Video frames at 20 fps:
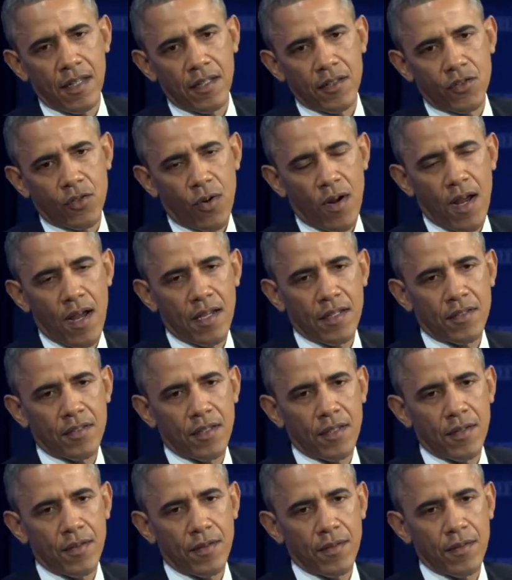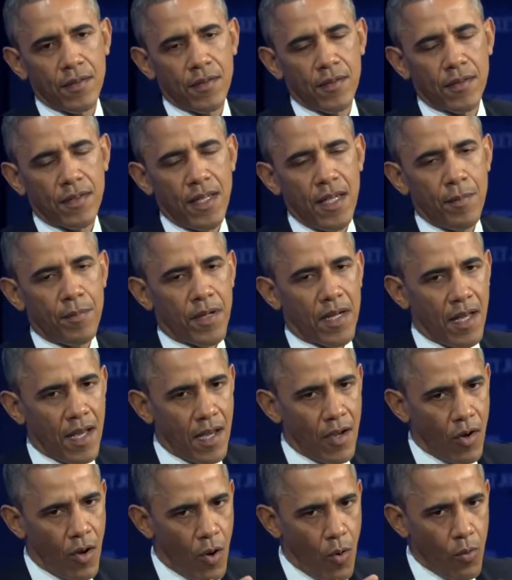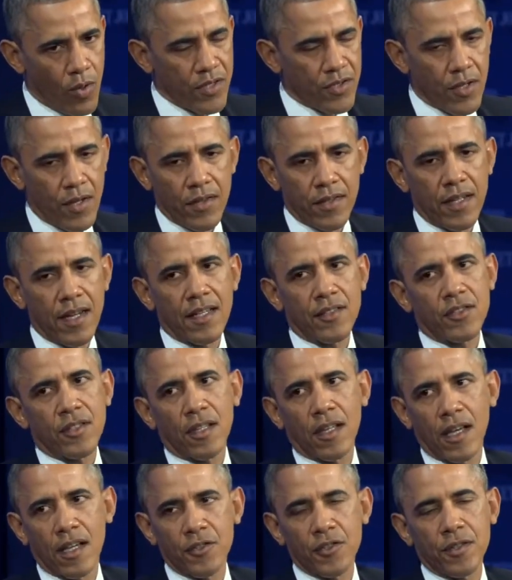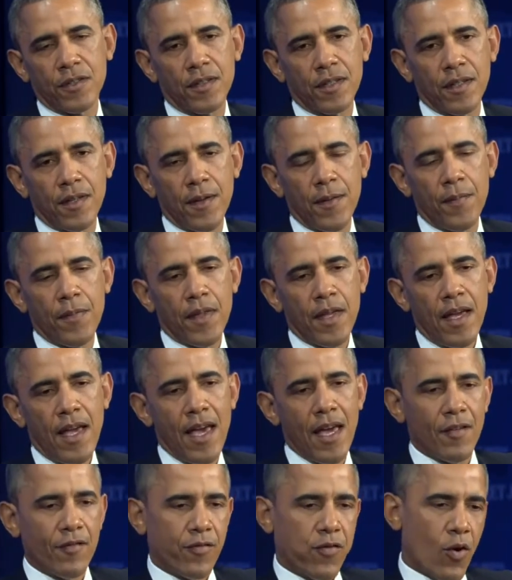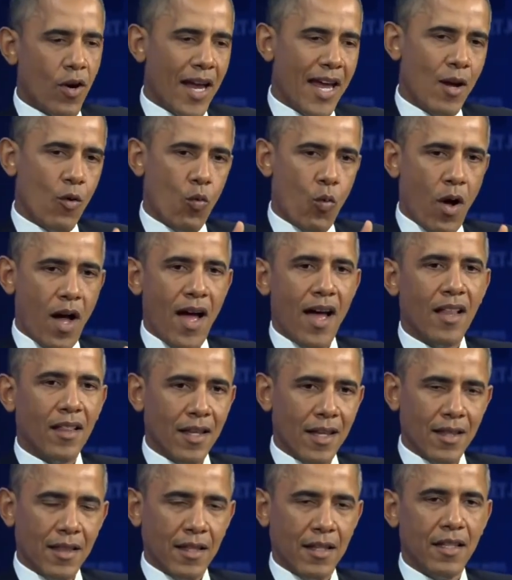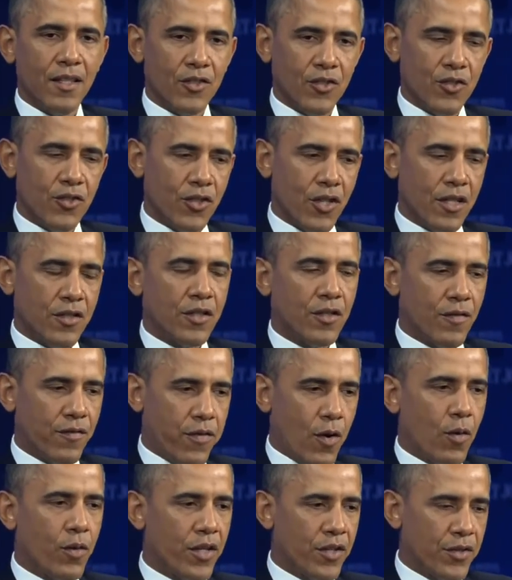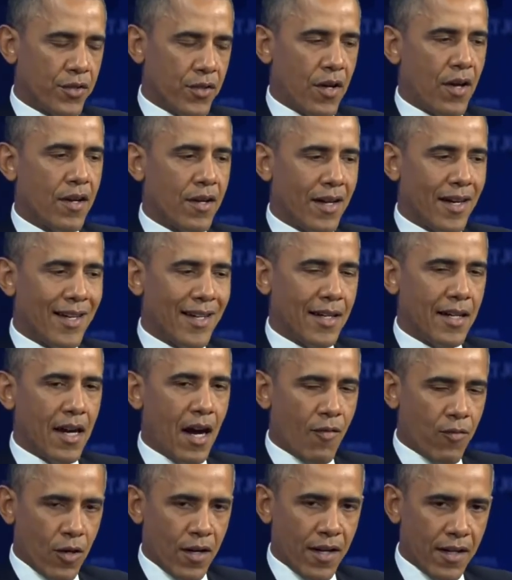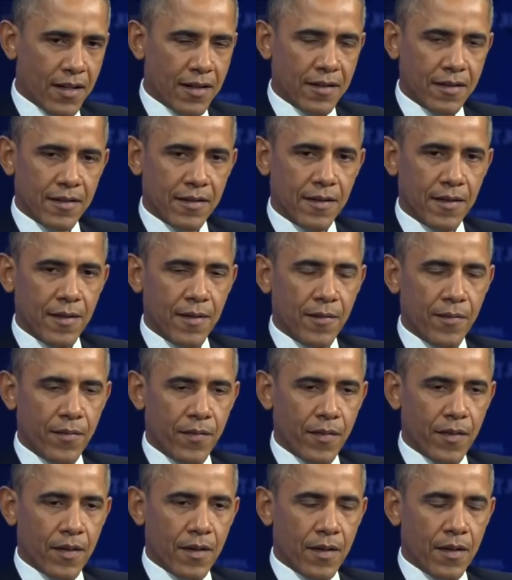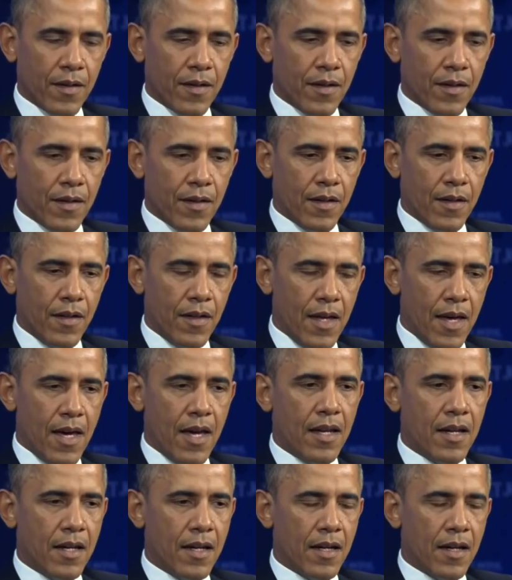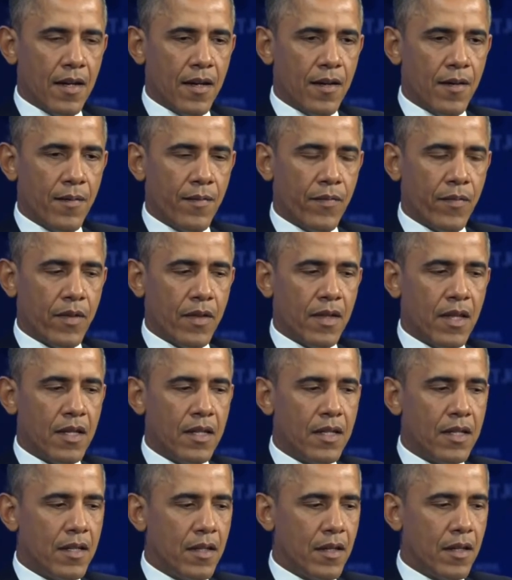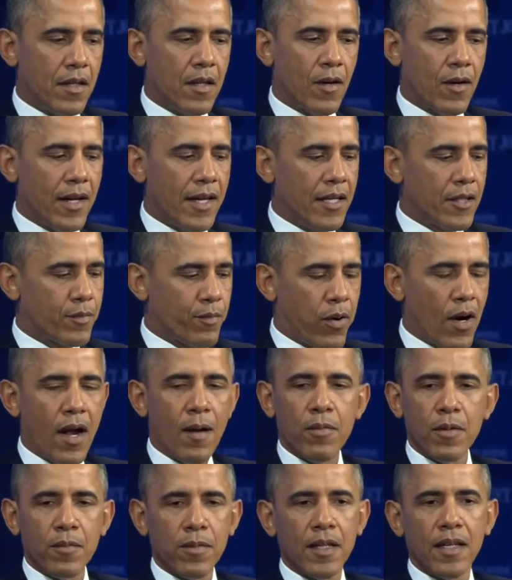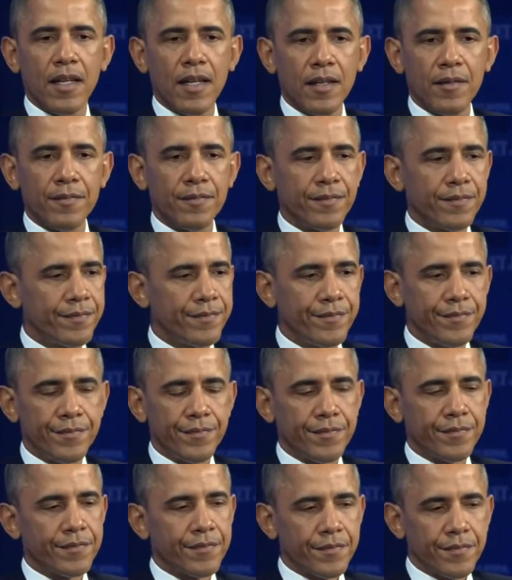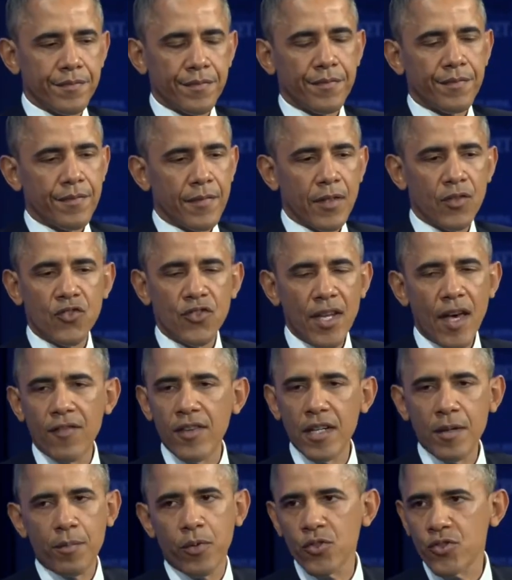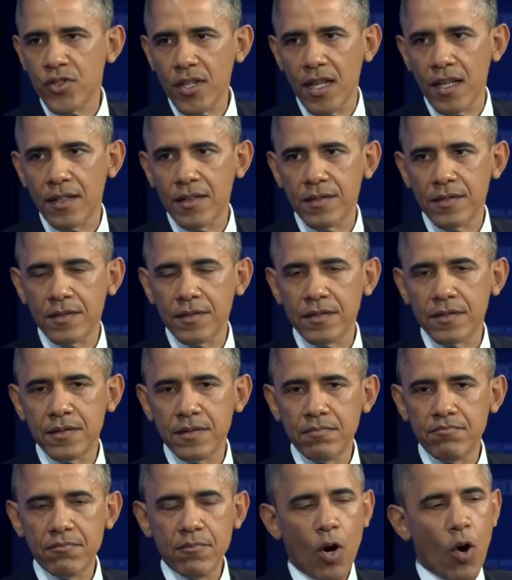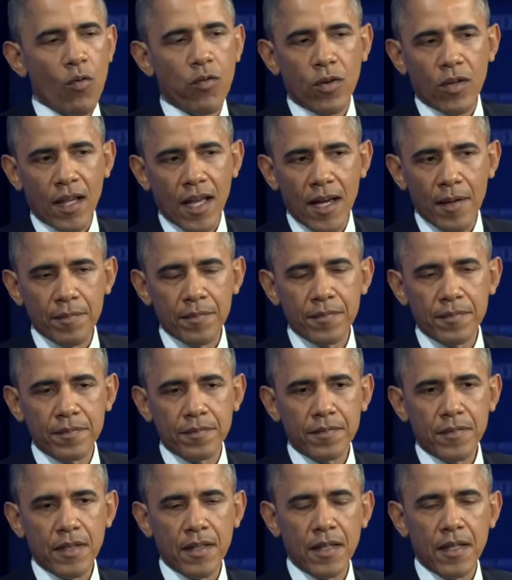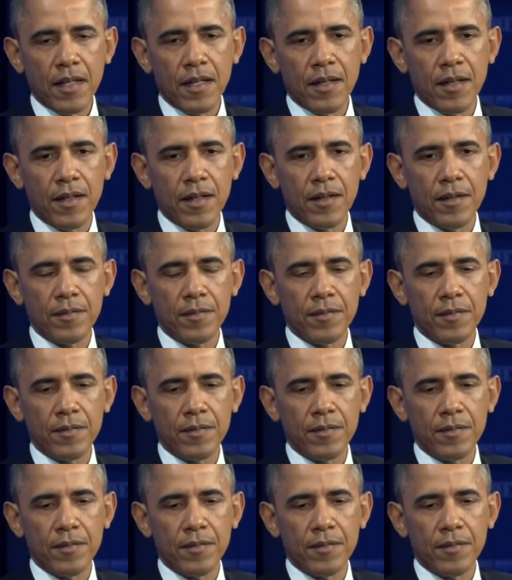trying to keep an eye always on the next election, and for a while at least just focus on governing, then there is probably 70% overlap on